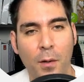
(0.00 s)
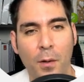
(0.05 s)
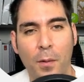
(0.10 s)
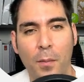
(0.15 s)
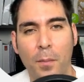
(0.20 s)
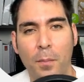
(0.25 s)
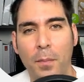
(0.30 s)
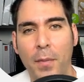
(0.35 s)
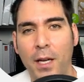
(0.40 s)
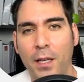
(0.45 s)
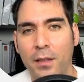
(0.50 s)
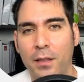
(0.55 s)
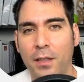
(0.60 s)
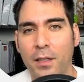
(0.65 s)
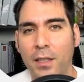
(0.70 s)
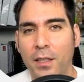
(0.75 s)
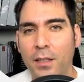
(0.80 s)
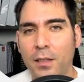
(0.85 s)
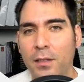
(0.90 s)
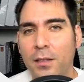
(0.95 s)
But
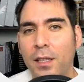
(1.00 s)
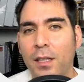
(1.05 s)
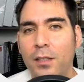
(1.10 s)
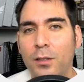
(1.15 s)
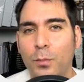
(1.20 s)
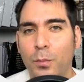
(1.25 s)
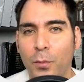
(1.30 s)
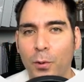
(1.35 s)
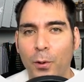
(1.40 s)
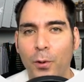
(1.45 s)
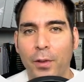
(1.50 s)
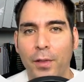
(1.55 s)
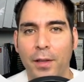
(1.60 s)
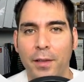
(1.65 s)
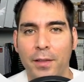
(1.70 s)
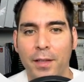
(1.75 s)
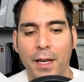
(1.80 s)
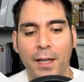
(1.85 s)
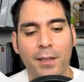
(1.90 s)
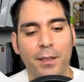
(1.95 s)
it does more than
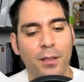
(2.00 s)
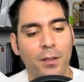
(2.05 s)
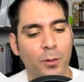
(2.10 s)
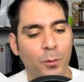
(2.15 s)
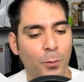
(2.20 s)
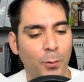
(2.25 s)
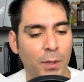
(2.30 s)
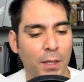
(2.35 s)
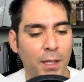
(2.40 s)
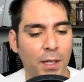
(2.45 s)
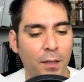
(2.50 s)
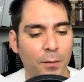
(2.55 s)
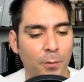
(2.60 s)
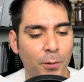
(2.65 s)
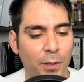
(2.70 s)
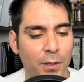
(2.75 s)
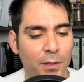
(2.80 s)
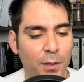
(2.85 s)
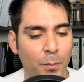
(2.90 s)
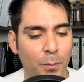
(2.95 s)
that. We can, for
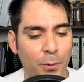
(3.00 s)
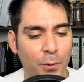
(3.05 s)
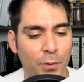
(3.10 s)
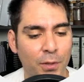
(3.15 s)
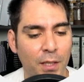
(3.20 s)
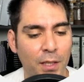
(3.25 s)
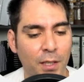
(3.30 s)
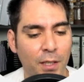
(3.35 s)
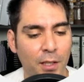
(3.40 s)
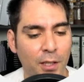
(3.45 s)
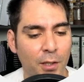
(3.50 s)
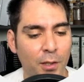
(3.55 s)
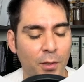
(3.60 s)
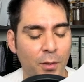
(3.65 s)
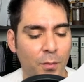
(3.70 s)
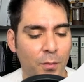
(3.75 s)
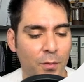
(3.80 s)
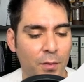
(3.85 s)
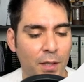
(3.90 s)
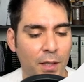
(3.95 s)
example, see
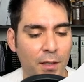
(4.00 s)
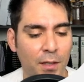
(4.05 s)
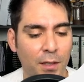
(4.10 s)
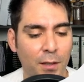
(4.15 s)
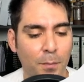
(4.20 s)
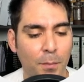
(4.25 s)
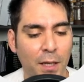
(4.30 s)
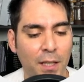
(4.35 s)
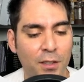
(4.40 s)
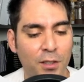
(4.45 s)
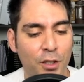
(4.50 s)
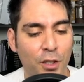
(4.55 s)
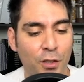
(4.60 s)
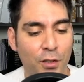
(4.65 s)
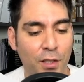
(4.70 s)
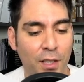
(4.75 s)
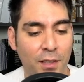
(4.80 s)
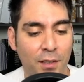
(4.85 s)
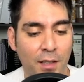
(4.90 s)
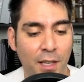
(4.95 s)
here that it matches
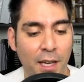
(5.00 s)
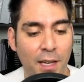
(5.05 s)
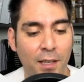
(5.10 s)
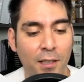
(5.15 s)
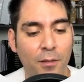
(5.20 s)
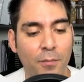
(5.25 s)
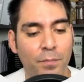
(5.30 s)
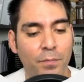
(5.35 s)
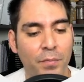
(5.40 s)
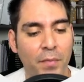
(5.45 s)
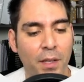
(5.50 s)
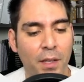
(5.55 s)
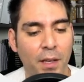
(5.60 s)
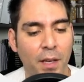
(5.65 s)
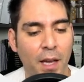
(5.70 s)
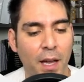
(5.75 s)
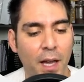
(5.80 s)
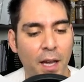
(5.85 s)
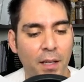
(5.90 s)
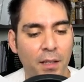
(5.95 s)
the tail,
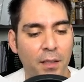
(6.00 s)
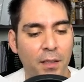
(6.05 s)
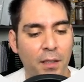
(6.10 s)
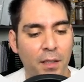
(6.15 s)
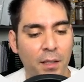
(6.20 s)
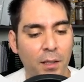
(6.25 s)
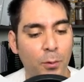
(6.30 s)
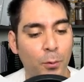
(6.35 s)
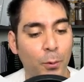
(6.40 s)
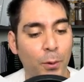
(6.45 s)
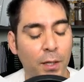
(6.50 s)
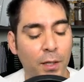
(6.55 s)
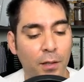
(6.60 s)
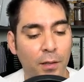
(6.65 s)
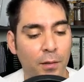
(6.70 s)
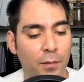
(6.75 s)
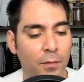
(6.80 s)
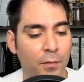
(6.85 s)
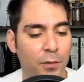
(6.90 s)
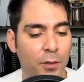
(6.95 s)
and it
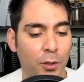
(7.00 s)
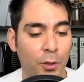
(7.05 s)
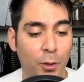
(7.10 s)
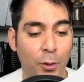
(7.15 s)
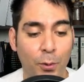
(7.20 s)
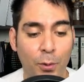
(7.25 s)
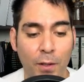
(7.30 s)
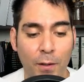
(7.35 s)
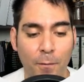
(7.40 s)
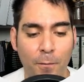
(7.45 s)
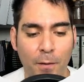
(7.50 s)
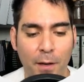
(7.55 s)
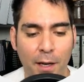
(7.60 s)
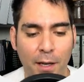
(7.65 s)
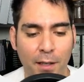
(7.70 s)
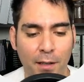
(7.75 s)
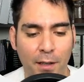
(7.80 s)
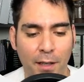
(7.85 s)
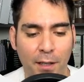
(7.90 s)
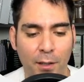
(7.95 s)
will unify
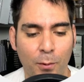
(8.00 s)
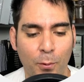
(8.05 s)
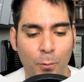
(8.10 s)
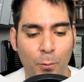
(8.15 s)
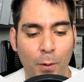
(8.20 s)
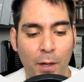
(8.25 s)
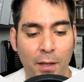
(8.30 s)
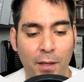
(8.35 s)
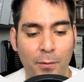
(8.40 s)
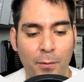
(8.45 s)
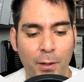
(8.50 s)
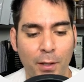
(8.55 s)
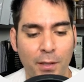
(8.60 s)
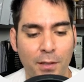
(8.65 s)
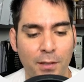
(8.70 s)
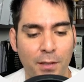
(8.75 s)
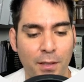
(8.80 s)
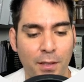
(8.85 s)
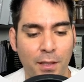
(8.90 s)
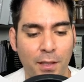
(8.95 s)
like whatever
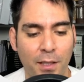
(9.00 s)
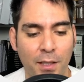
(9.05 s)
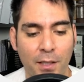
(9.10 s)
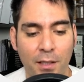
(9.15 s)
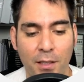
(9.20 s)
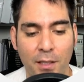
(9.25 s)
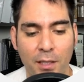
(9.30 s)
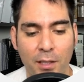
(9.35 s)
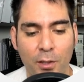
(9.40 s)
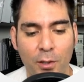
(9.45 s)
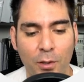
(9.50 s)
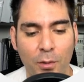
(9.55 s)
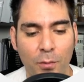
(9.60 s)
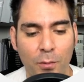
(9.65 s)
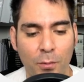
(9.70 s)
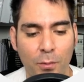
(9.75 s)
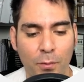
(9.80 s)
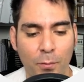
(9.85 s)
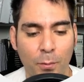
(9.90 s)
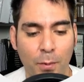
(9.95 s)
is in here
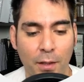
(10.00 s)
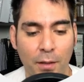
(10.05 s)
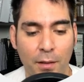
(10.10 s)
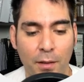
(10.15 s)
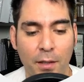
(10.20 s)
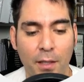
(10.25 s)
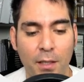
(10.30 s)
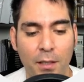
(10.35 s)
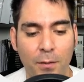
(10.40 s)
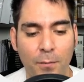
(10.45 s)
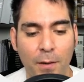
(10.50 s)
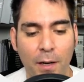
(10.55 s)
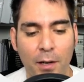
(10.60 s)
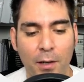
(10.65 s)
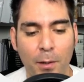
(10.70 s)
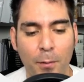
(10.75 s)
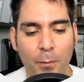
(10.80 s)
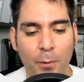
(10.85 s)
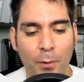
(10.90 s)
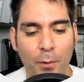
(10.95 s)
with this
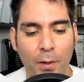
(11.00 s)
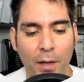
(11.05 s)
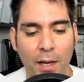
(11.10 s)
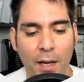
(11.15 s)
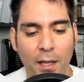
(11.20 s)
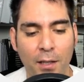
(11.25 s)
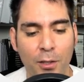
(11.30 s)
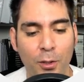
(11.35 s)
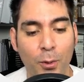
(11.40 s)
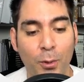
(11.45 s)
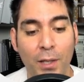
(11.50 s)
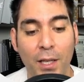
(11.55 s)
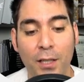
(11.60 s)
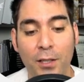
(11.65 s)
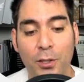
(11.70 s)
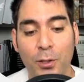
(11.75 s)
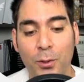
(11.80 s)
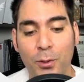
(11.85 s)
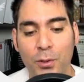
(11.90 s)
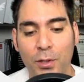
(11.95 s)
variable, and you can
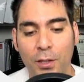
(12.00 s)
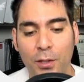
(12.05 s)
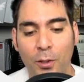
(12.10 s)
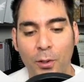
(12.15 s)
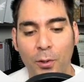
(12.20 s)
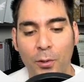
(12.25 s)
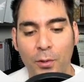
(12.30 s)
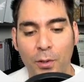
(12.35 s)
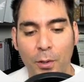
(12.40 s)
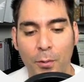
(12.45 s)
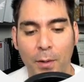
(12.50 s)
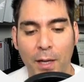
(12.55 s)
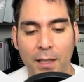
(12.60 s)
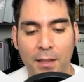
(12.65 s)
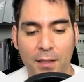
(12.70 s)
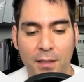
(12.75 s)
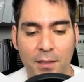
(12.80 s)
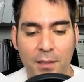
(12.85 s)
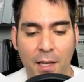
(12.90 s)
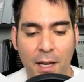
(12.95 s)
use it on the
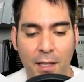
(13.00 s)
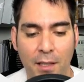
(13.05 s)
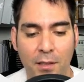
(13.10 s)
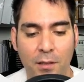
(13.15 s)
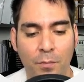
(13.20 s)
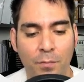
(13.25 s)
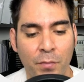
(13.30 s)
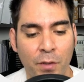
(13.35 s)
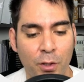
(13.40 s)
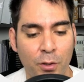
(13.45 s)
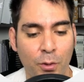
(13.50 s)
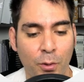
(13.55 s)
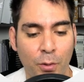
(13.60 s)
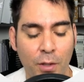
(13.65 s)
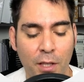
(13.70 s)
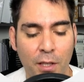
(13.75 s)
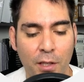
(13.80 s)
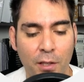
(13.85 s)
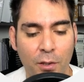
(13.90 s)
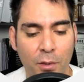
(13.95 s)
right side. So
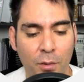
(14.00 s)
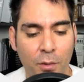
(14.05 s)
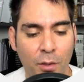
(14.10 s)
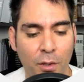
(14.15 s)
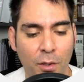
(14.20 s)
here,